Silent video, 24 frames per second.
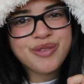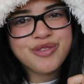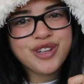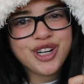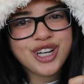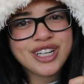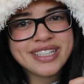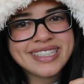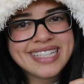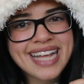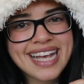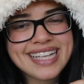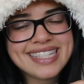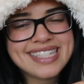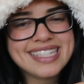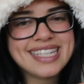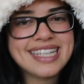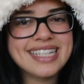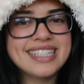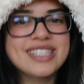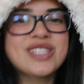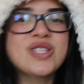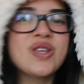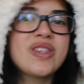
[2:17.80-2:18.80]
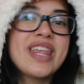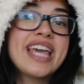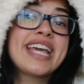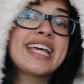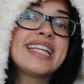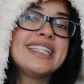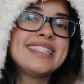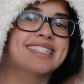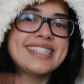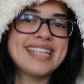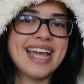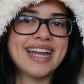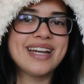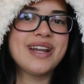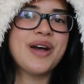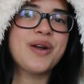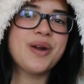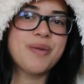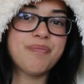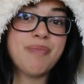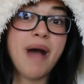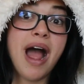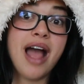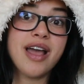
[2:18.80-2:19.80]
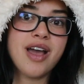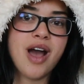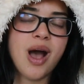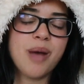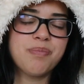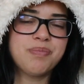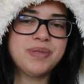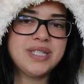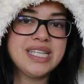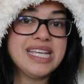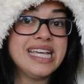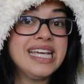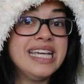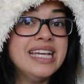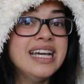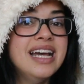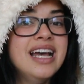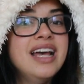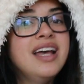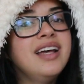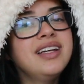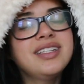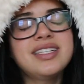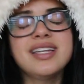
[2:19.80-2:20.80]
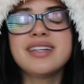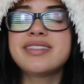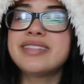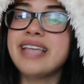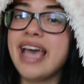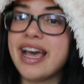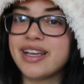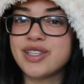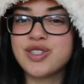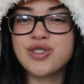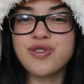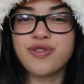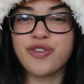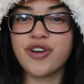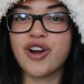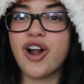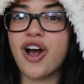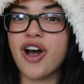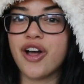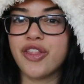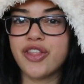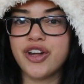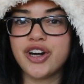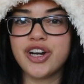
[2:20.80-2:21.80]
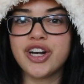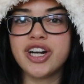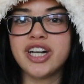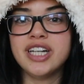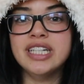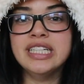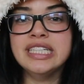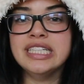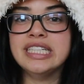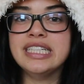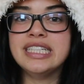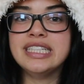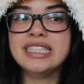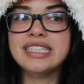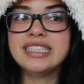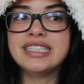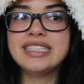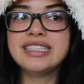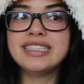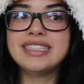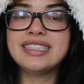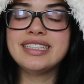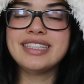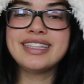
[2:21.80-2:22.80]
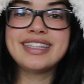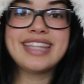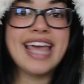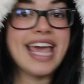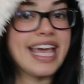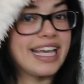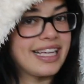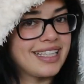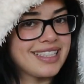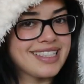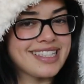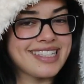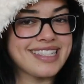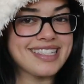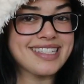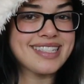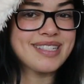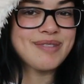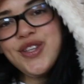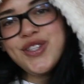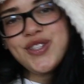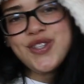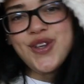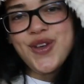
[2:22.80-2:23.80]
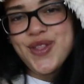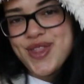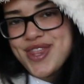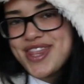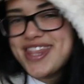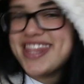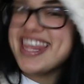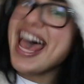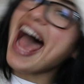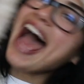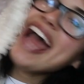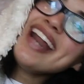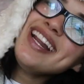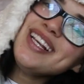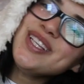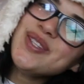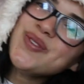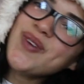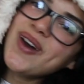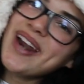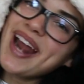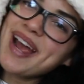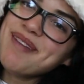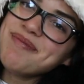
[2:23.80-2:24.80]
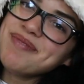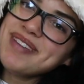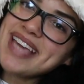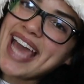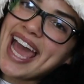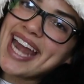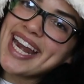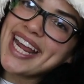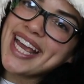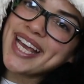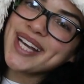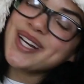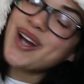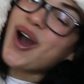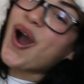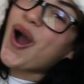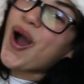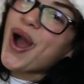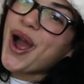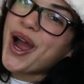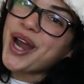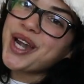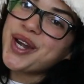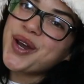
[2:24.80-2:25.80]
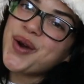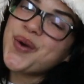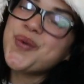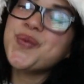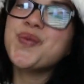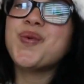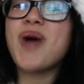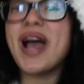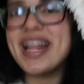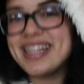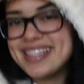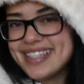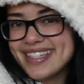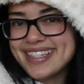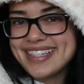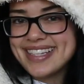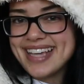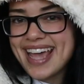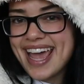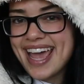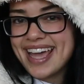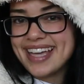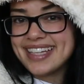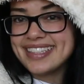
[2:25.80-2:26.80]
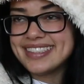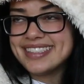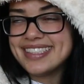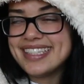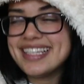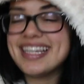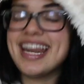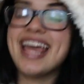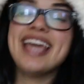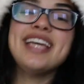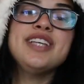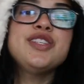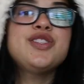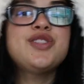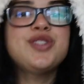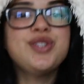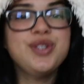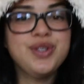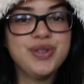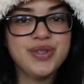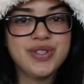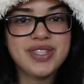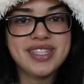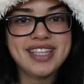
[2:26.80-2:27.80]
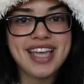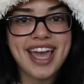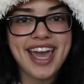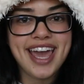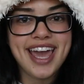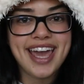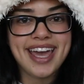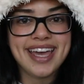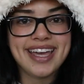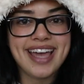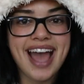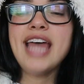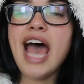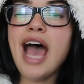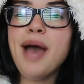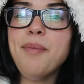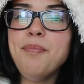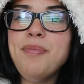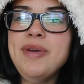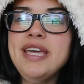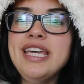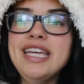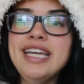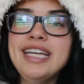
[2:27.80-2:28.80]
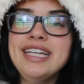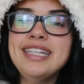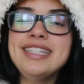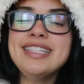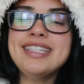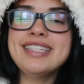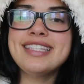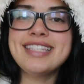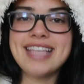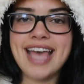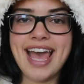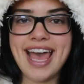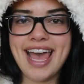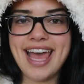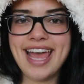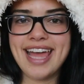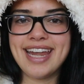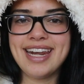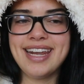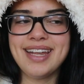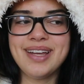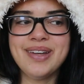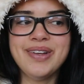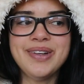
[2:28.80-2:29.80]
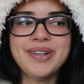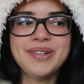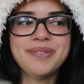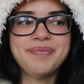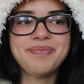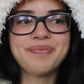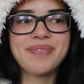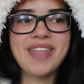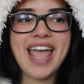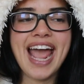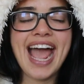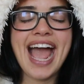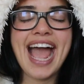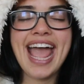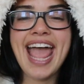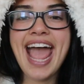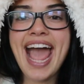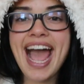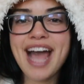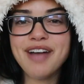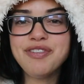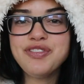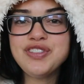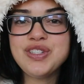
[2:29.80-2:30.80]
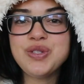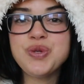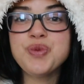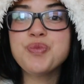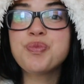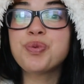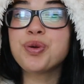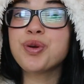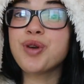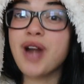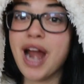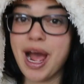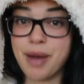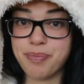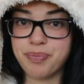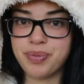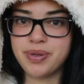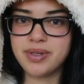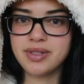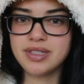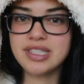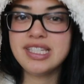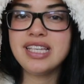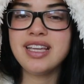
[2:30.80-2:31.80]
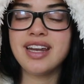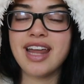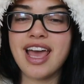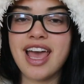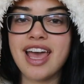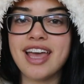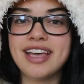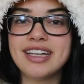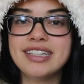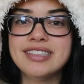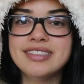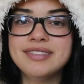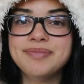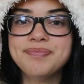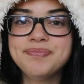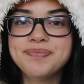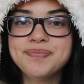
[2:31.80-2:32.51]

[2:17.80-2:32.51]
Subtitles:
of your intestines so they can send out a biopsy to test for other things. So that is what I'm getting on Wednesday. Today is Tuesday. That being said, I have to prep today.